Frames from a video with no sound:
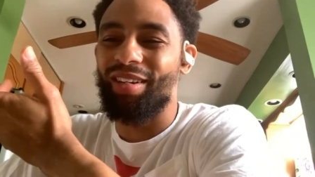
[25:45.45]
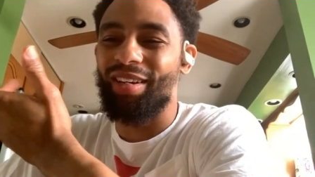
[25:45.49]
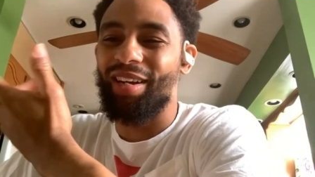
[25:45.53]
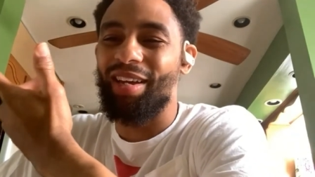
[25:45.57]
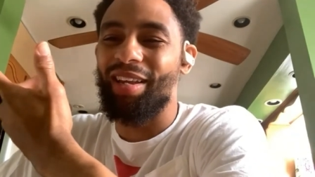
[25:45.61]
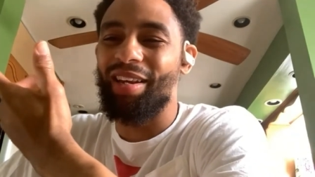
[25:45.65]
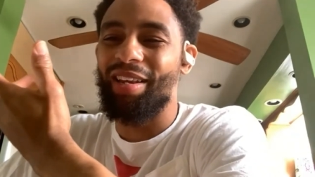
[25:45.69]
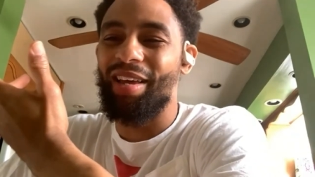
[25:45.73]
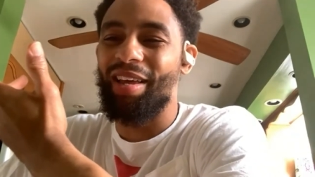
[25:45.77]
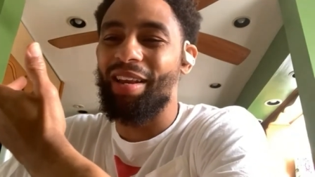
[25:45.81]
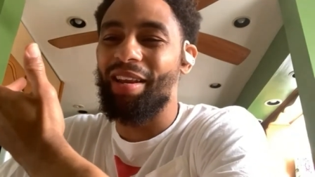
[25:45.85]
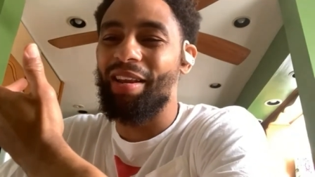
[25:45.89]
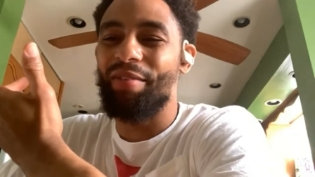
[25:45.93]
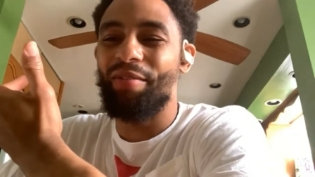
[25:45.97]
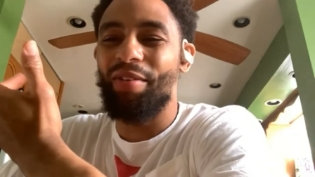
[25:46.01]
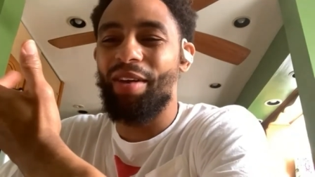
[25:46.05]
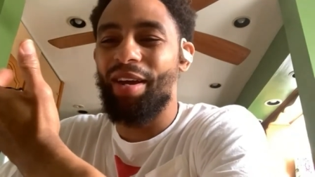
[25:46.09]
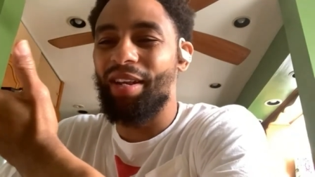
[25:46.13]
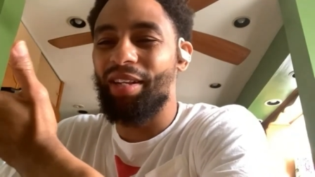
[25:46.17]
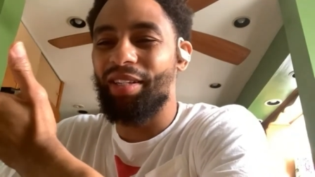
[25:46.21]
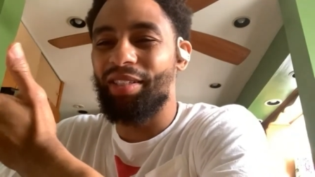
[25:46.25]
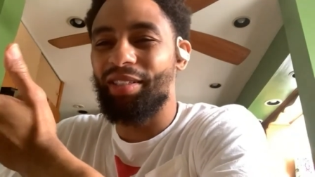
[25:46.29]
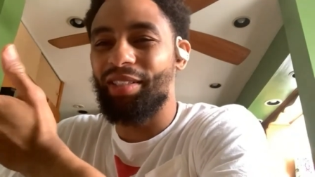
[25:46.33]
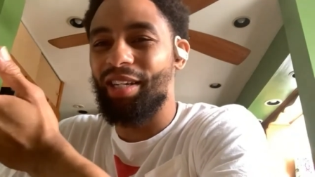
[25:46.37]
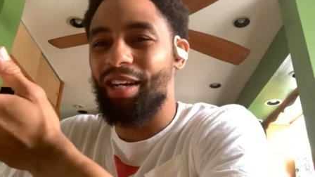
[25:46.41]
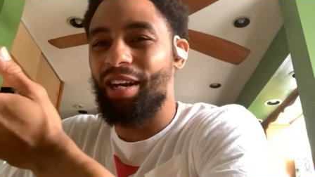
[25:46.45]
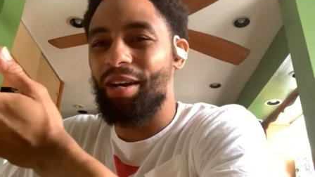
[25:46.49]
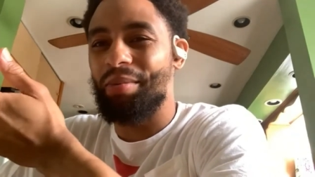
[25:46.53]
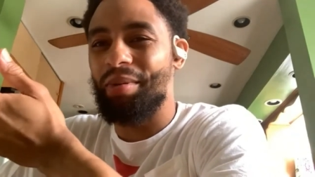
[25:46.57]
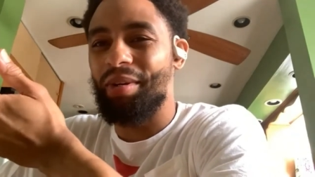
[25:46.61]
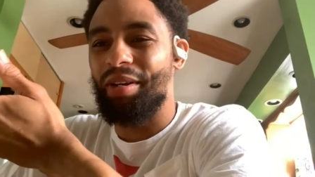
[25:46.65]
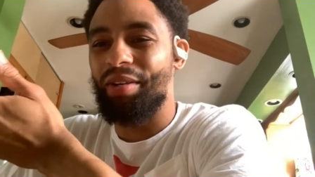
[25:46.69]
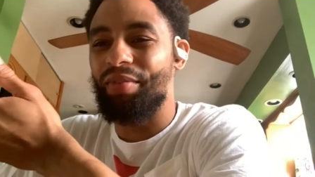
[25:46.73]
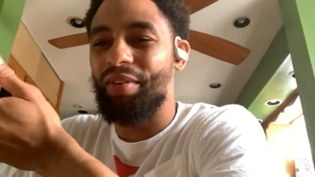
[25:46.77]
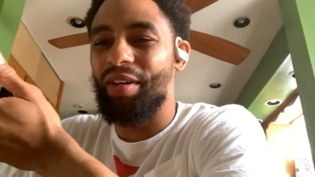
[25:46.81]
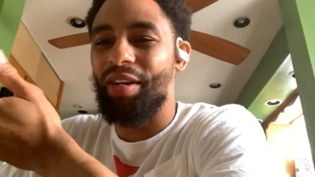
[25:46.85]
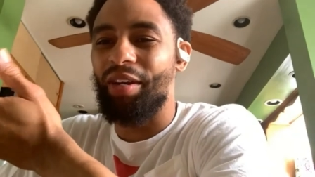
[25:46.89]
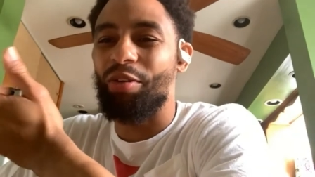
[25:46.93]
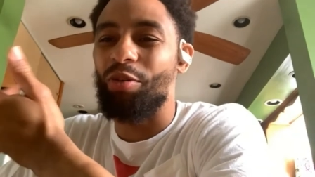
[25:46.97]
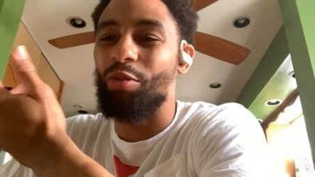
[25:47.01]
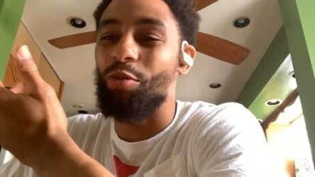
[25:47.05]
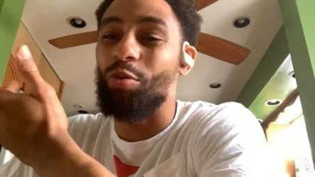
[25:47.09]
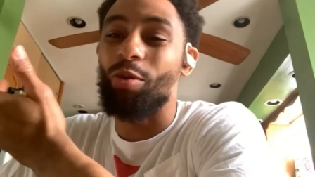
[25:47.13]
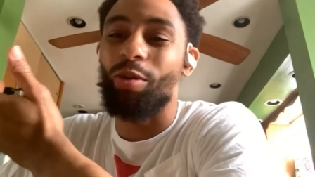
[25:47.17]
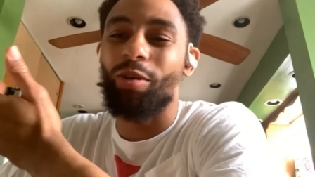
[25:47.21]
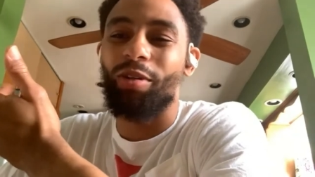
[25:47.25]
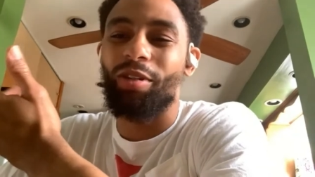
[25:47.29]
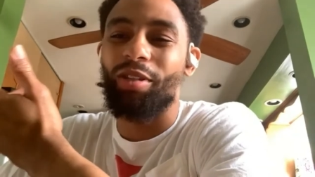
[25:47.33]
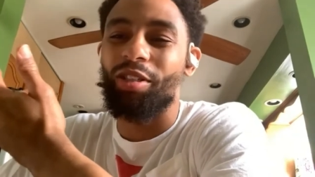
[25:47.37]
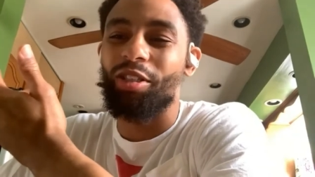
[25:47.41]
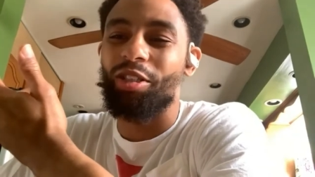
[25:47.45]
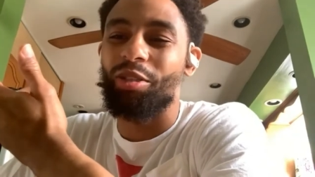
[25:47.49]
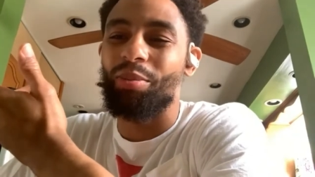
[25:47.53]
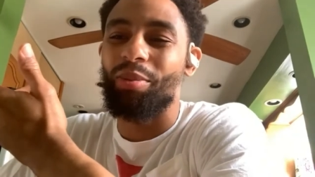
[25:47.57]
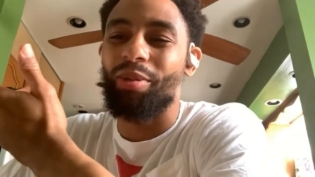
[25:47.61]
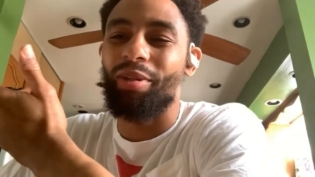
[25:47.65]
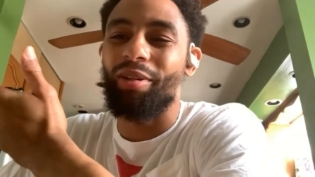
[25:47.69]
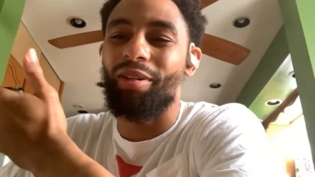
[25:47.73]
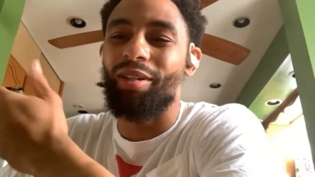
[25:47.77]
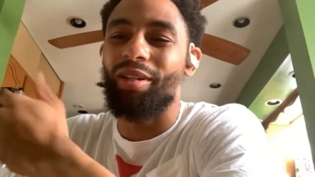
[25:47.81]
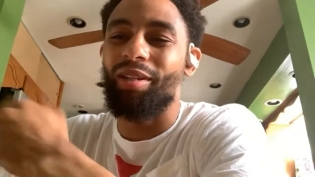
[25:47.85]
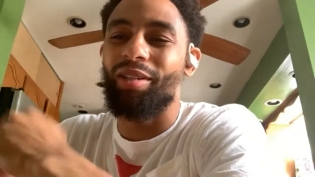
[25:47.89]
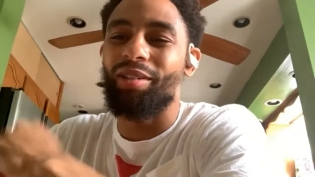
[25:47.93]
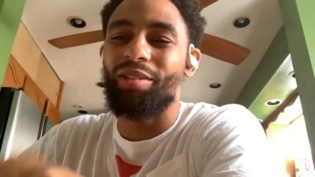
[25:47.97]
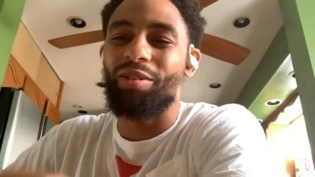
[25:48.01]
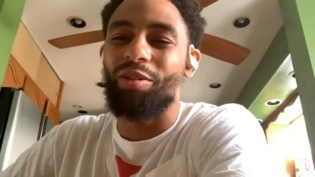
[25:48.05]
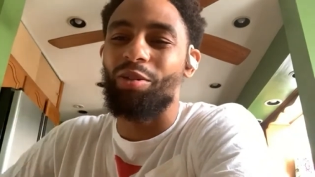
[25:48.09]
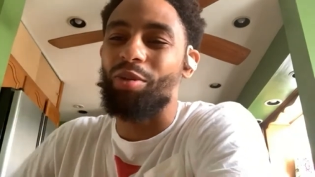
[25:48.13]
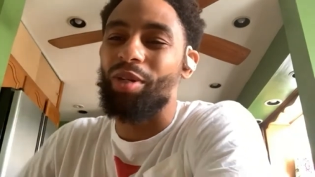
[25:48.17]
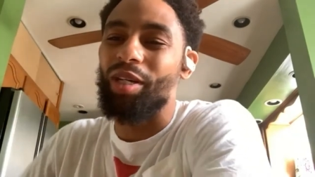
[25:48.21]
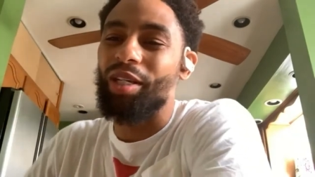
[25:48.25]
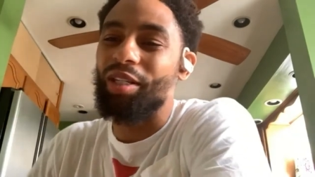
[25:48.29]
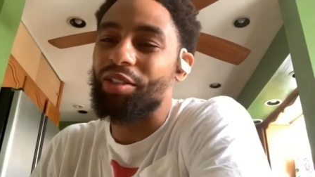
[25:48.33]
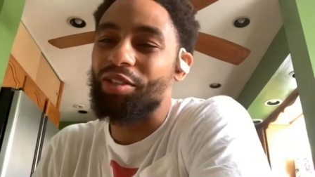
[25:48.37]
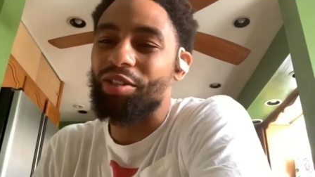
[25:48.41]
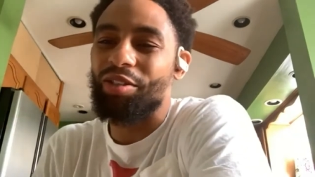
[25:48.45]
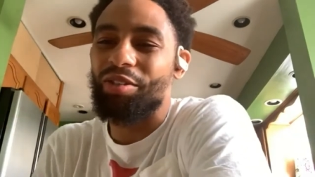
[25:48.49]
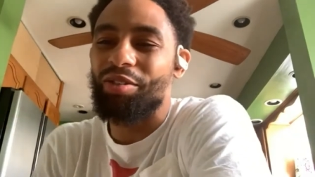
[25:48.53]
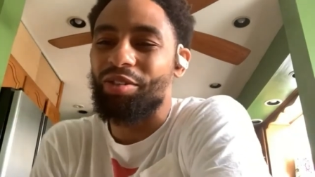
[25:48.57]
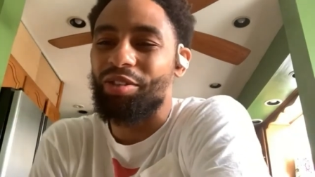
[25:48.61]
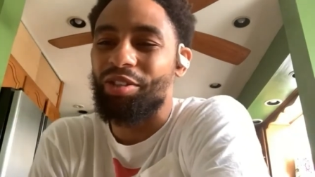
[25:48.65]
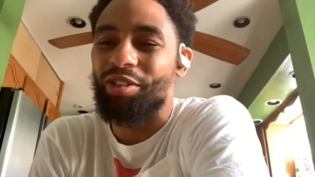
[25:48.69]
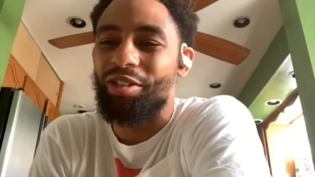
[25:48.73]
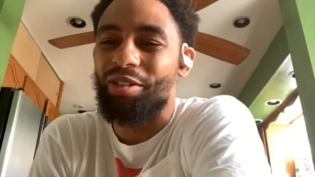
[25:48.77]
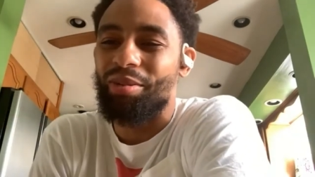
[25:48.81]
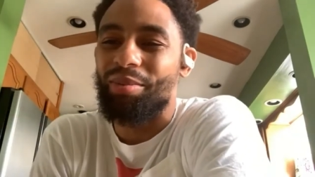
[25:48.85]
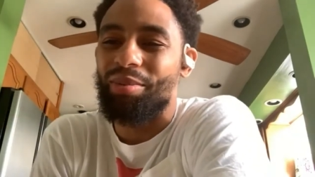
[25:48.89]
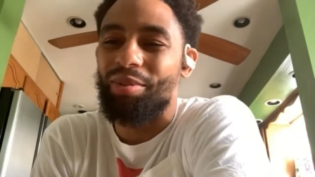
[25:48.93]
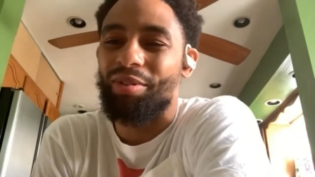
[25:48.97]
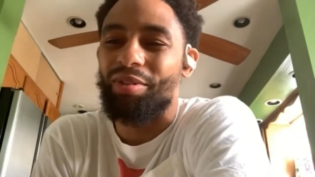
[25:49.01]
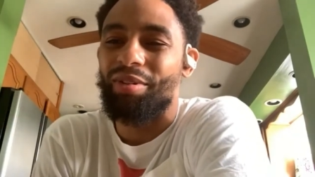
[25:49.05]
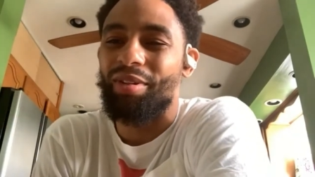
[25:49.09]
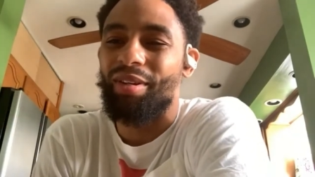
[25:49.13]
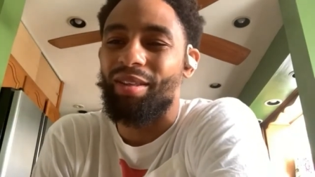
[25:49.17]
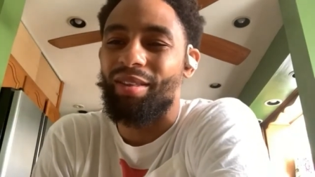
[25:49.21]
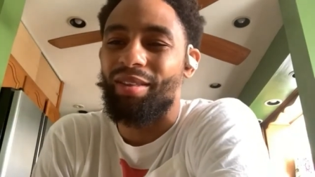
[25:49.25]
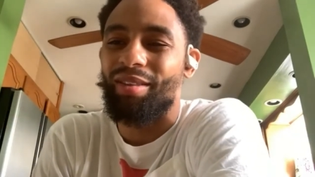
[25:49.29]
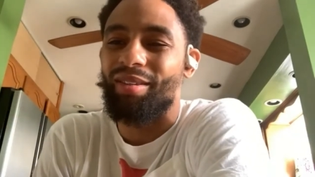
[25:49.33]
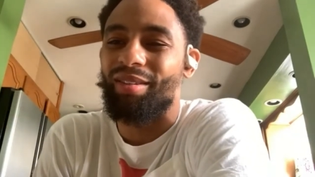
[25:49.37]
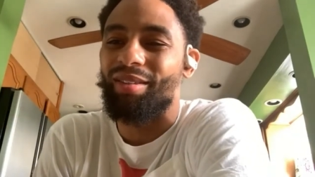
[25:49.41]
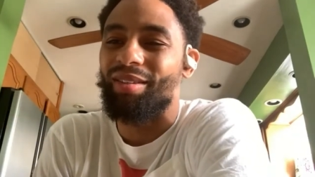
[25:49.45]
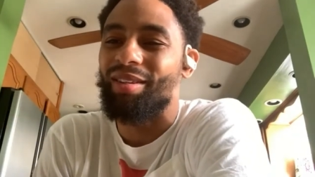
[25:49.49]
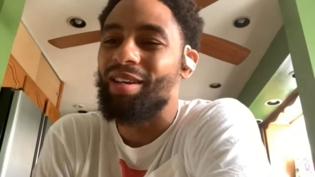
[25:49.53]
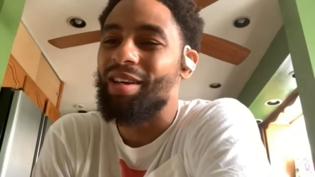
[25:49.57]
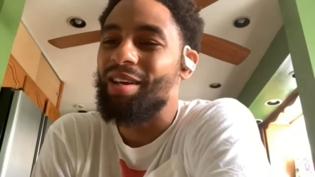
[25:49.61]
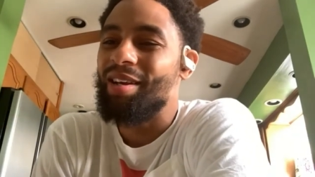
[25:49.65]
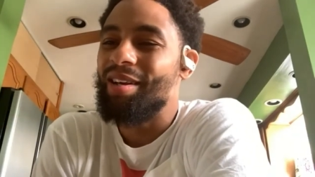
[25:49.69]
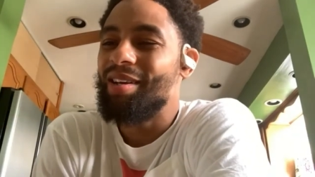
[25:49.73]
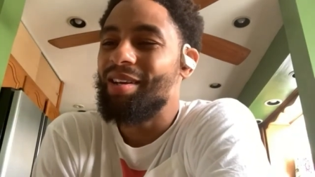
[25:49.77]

Like, I never had a job. I never had no working experience, no internships or nothing.